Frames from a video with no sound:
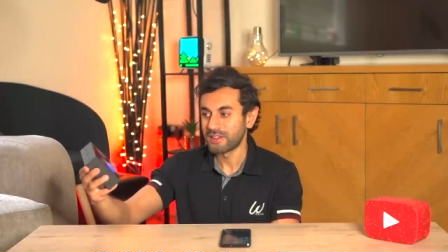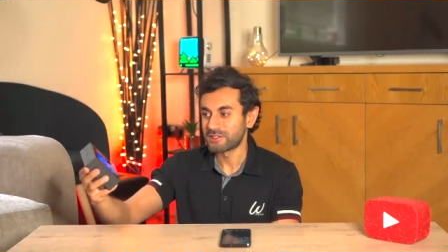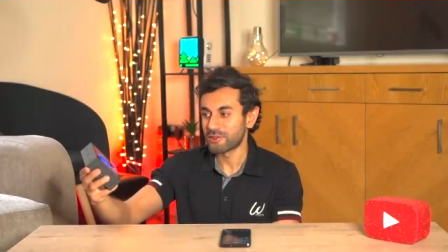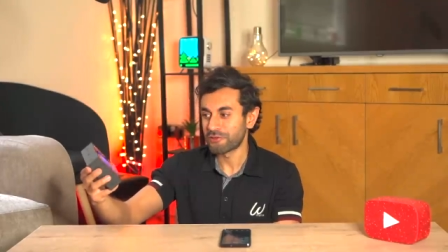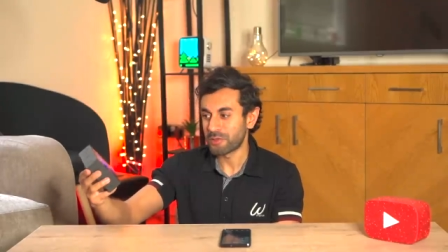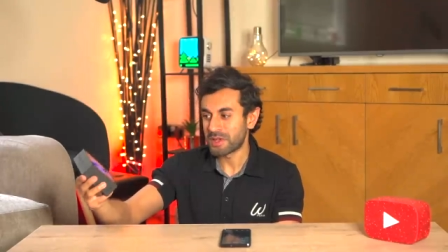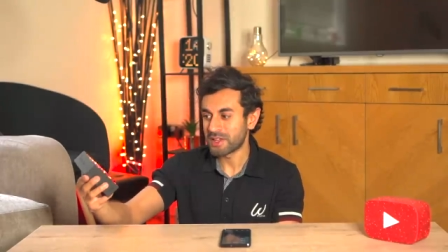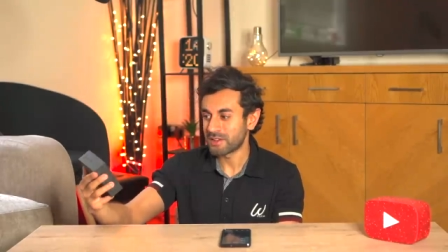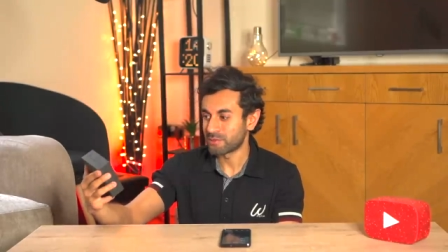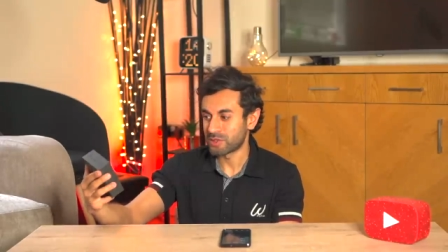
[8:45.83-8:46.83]
So for
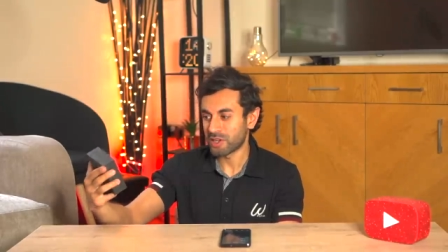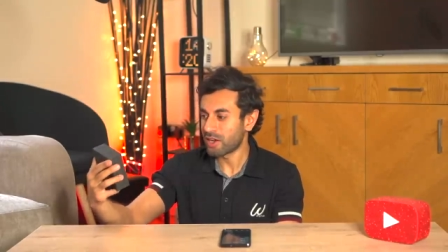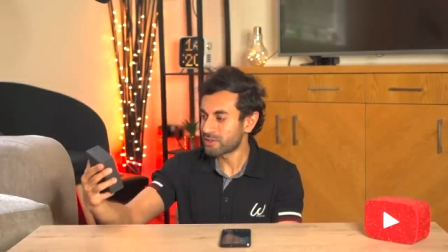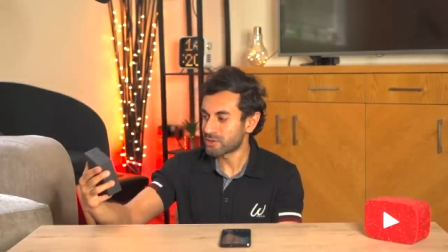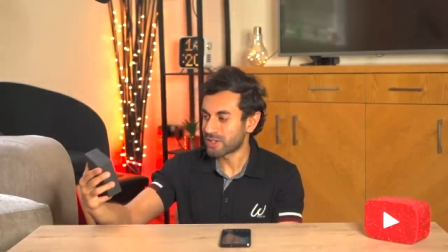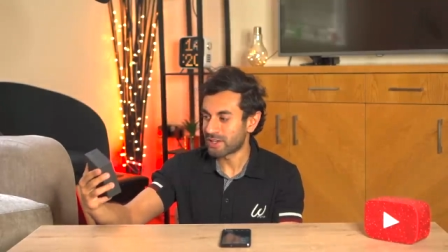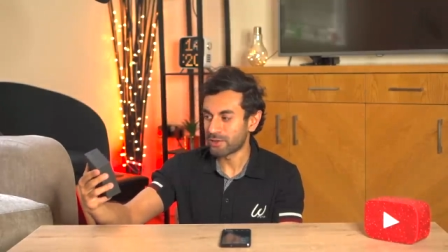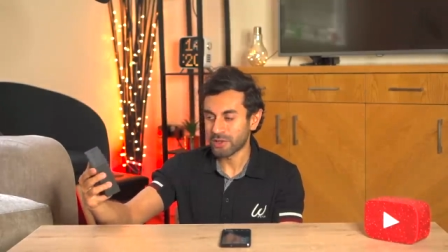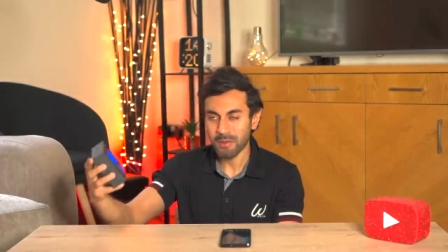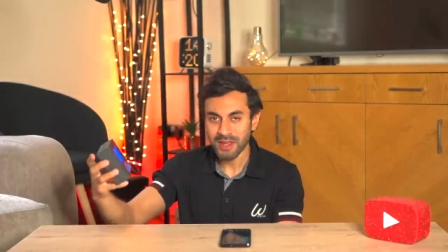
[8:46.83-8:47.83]
me, the colors on here
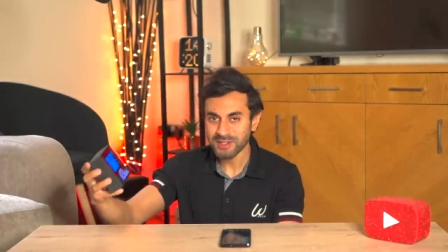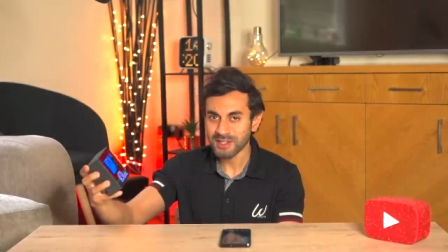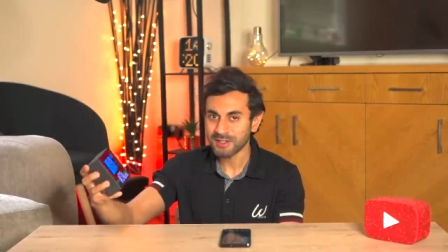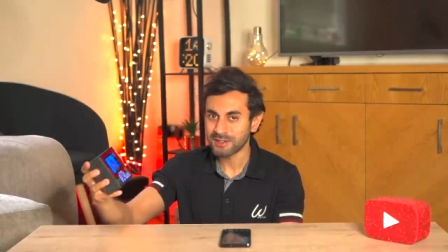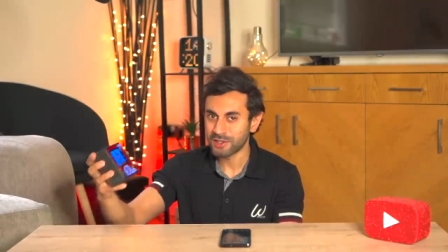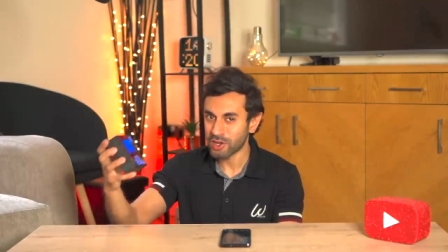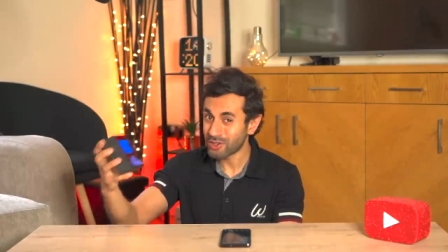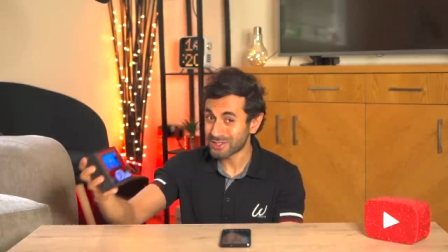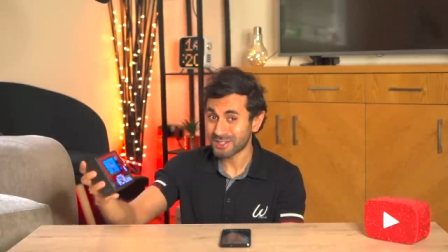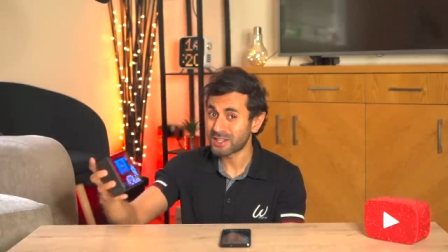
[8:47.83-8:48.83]
look amazing. You
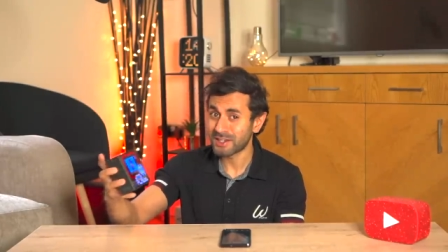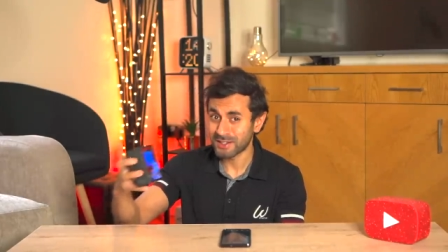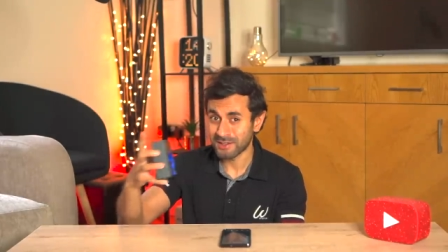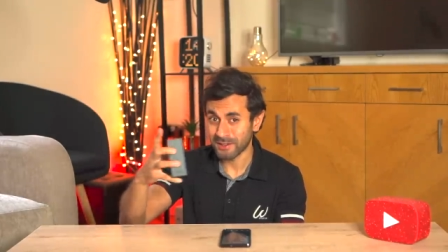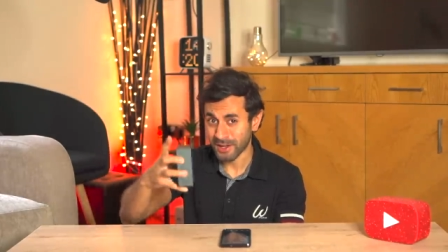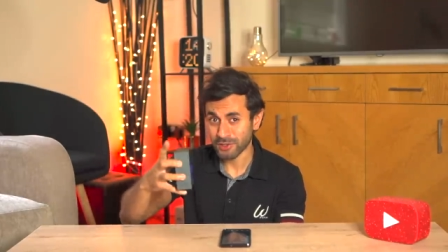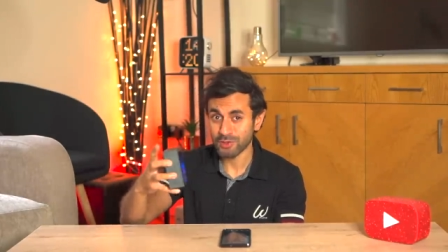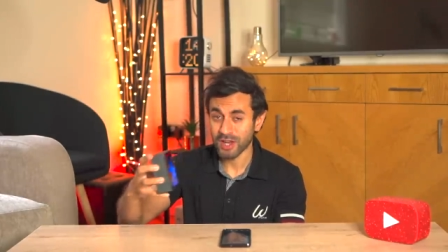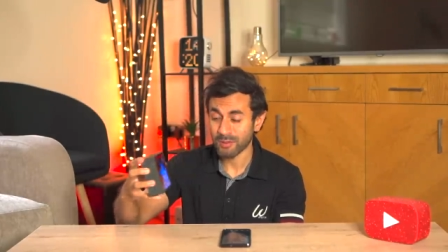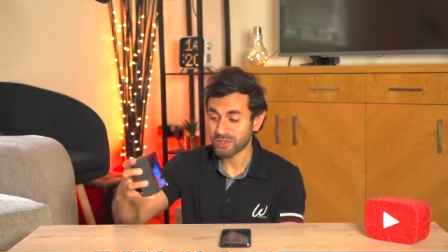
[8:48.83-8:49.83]
can't see it in the
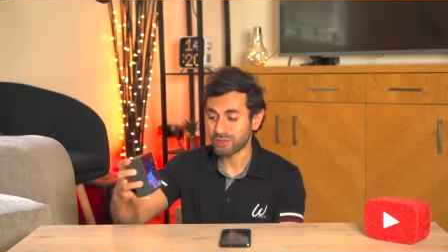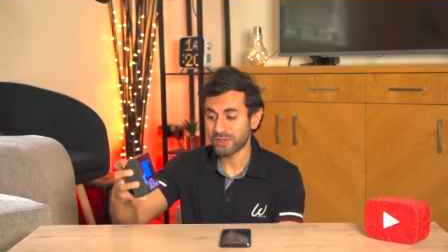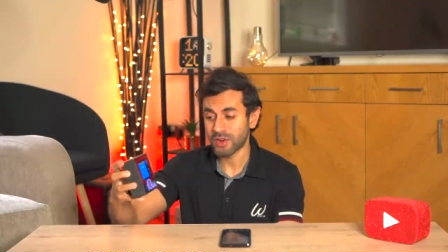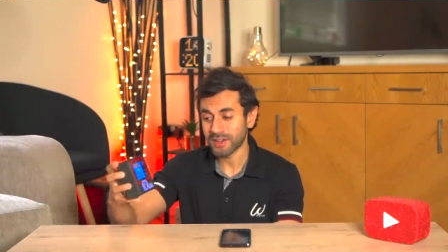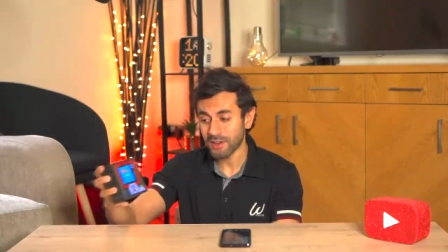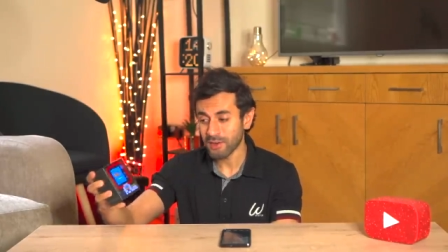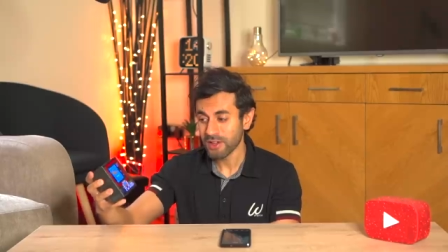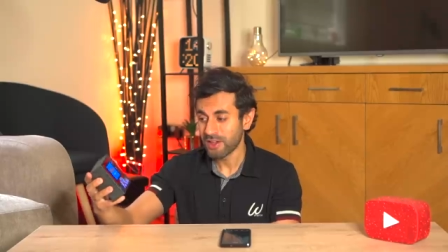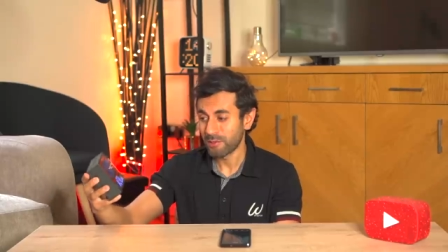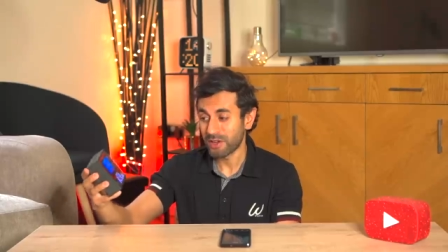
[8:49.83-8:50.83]
actual camera screen right now,
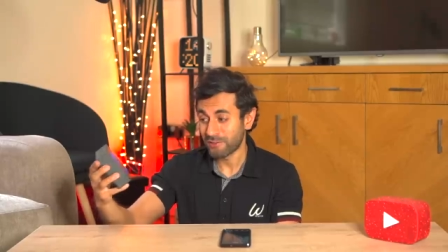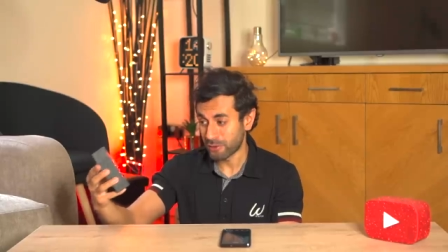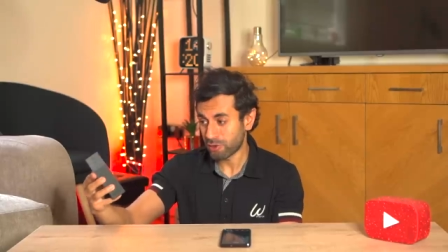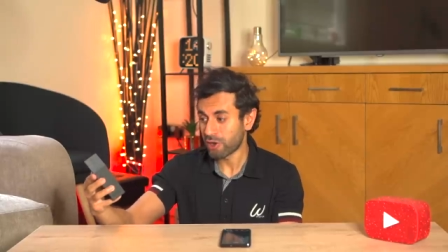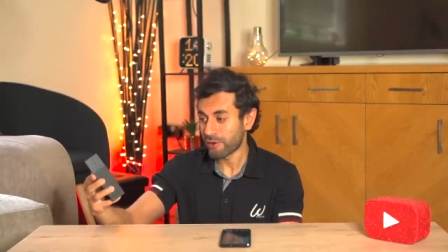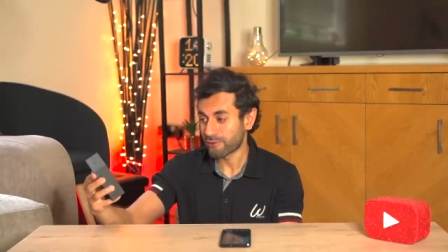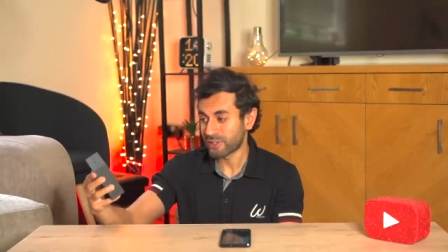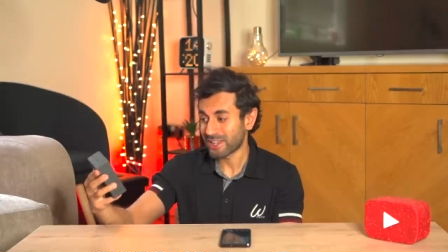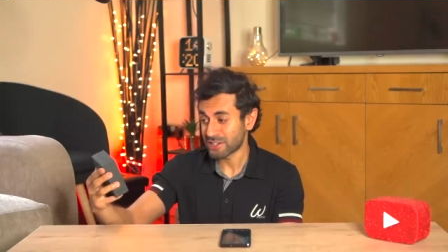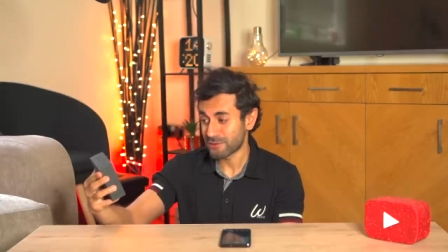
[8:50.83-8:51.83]
but in real life,
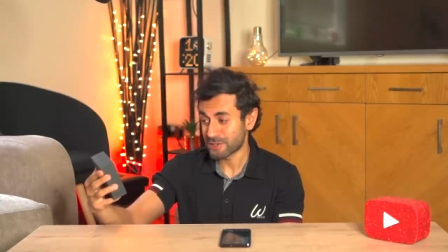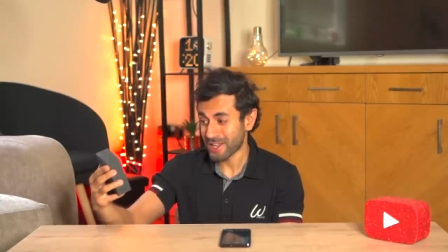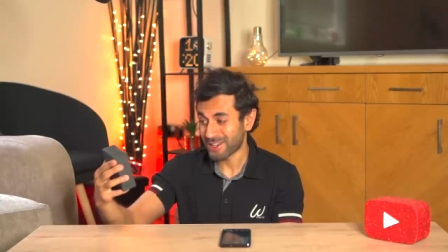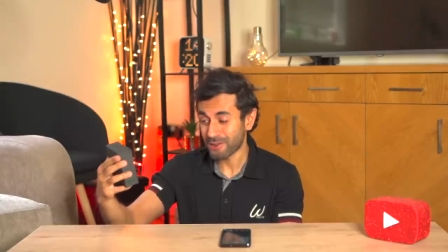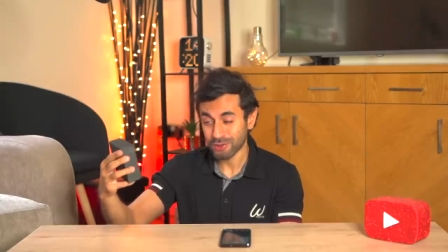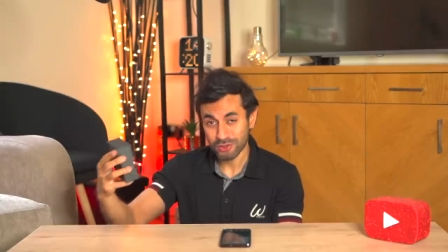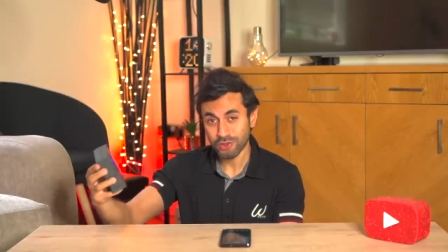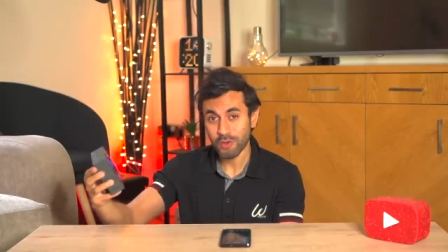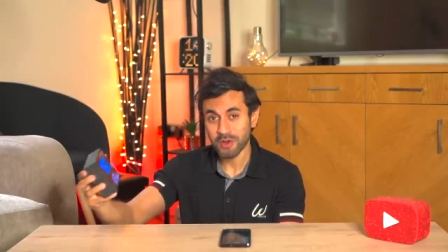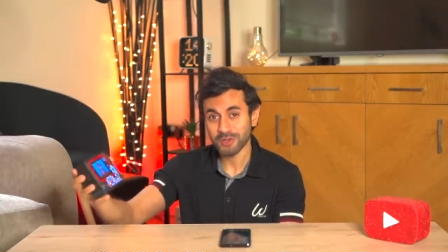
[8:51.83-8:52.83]
they actually stand out
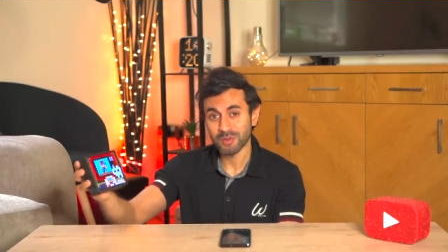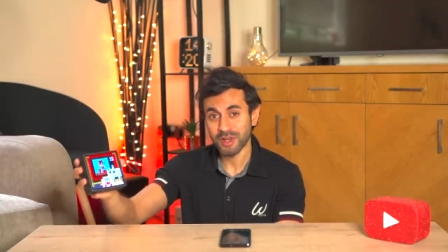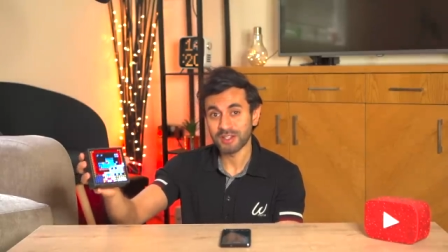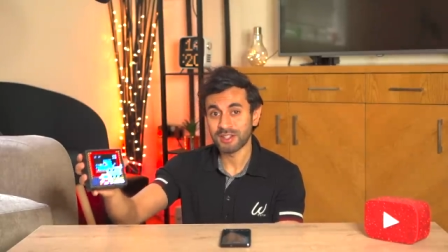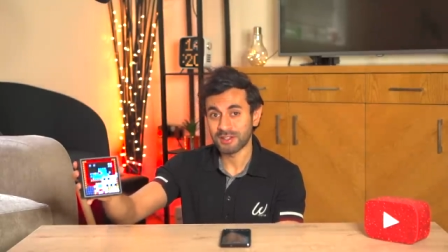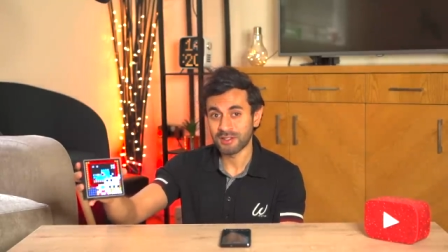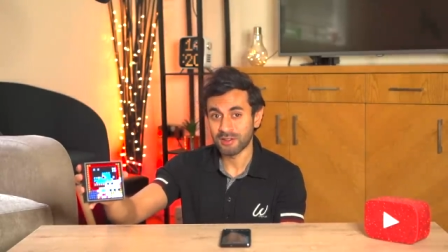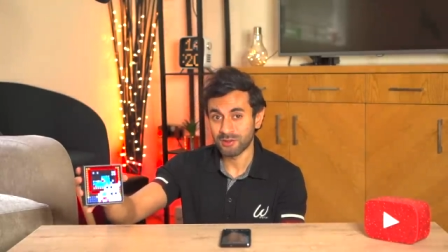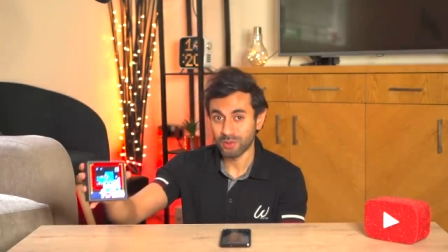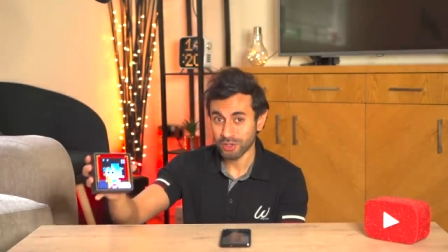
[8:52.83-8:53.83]
so much better than
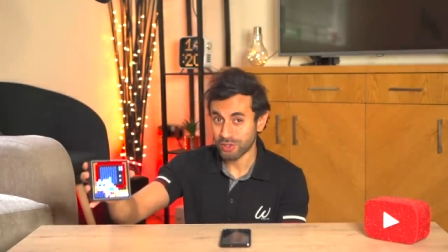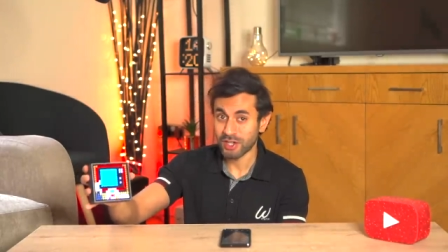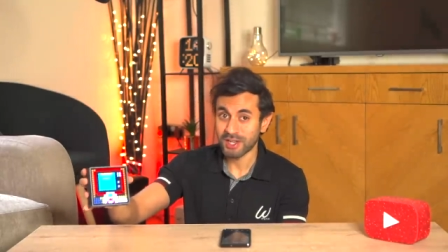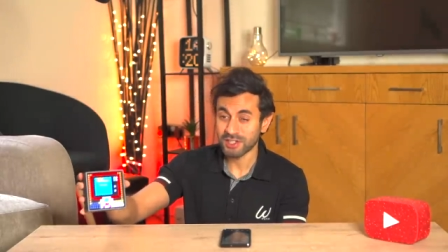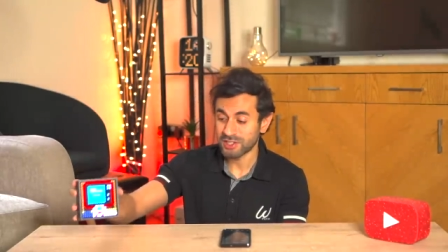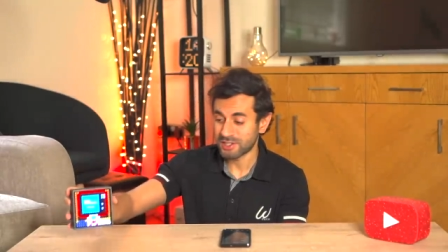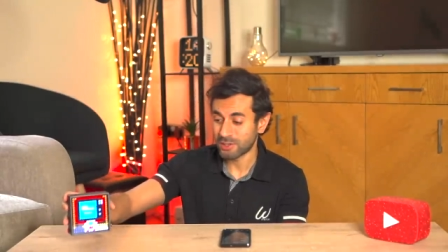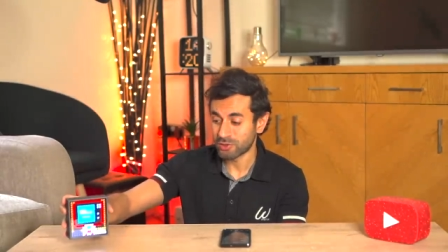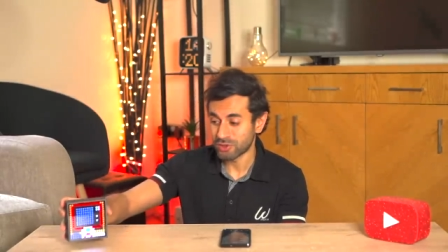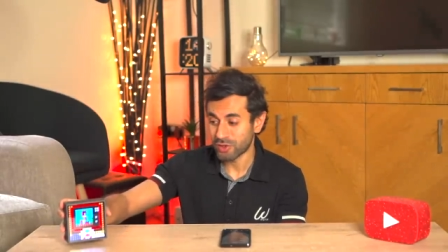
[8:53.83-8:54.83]
uh, what you can actually
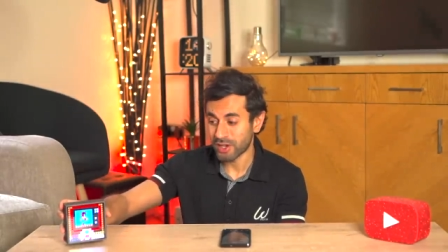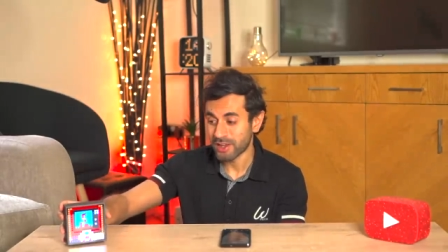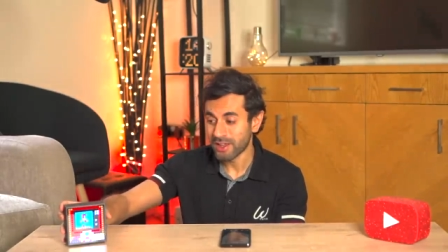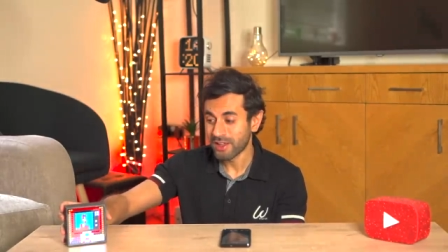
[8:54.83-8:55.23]
see on screen.